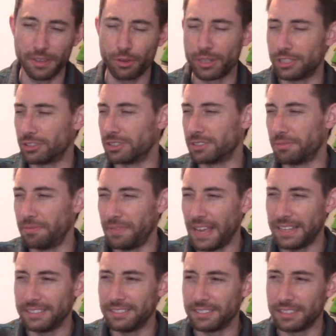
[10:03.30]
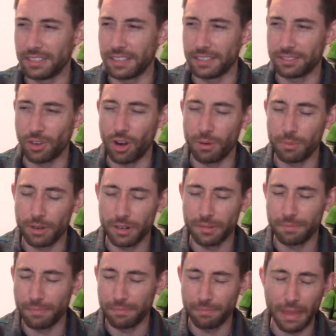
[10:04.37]
creature defends and gets
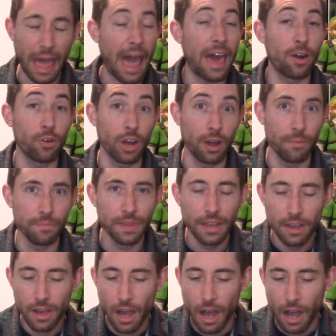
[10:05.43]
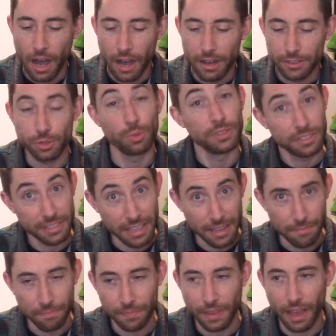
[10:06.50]
armor. I don't know. So we'll
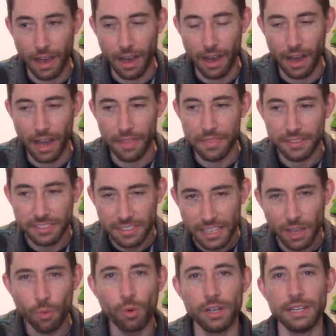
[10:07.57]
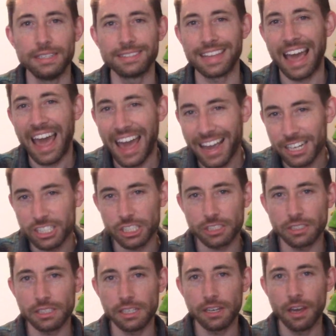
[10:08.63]
see. And the second one is
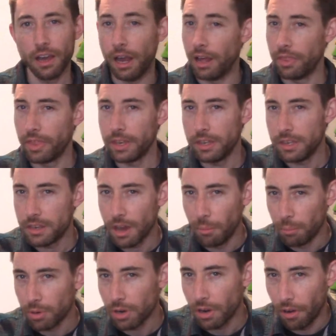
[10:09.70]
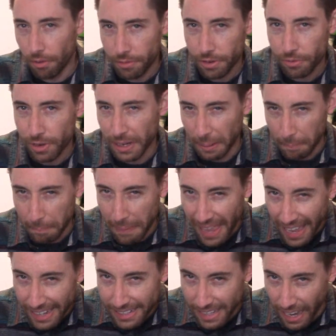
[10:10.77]
actually the number of different
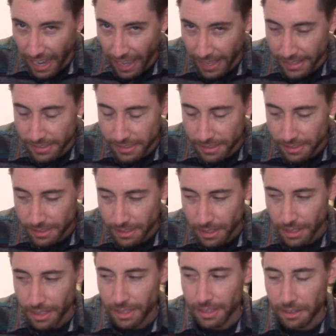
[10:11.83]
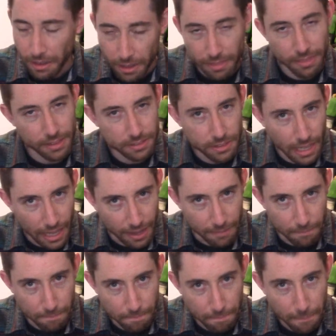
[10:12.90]
bad guys in this
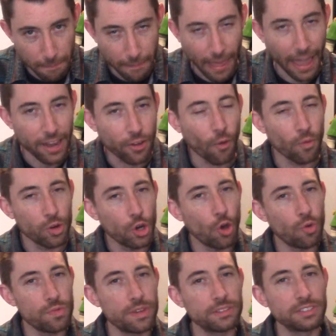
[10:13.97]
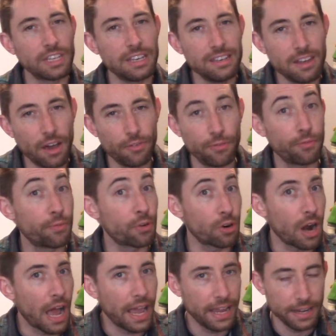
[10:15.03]
game. I don't know if there's enough
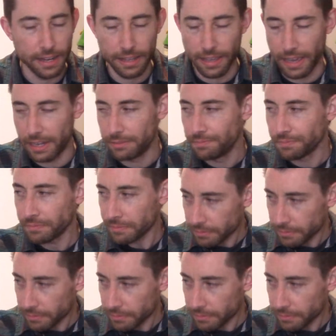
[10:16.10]
variety yet.